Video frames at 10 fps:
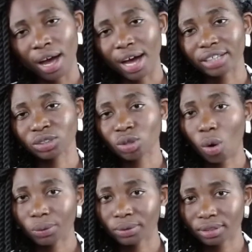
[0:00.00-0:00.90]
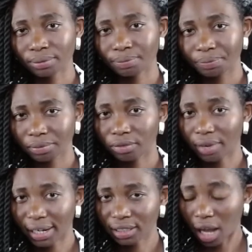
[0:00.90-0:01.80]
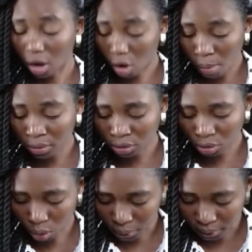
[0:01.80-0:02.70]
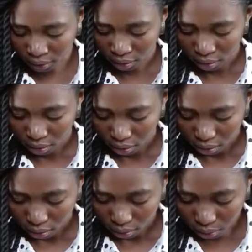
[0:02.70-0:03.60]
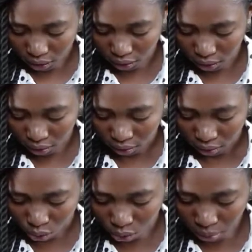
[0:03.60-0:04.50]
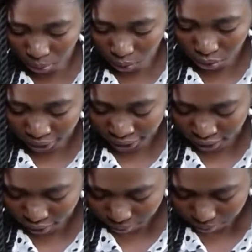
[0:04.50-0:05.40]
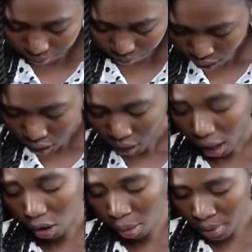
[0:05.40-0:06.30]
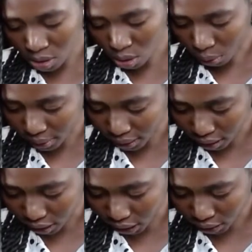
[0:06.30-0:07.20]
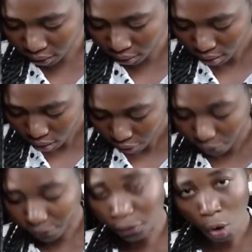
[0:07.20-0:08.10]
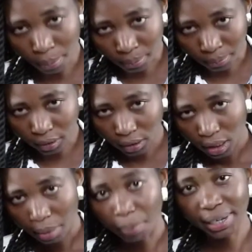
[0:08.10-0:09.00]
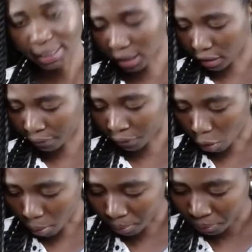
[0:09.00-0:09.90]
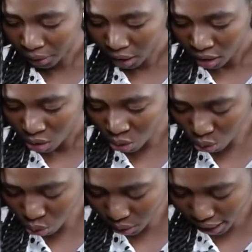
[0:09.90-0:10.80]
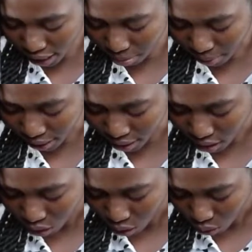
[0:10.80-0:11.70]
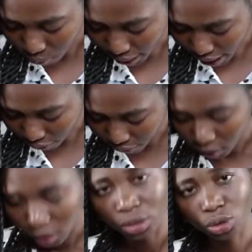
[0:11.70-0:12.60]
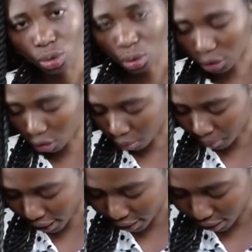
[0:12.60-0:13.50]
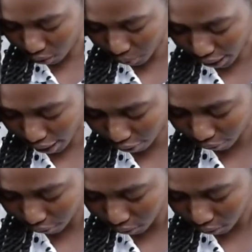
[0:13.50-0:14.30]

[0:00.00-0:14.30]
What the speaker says: our salt, right? Our common salt, which is sodium chloride. Our common salt is formed basically from two elements. We have sodium and then we have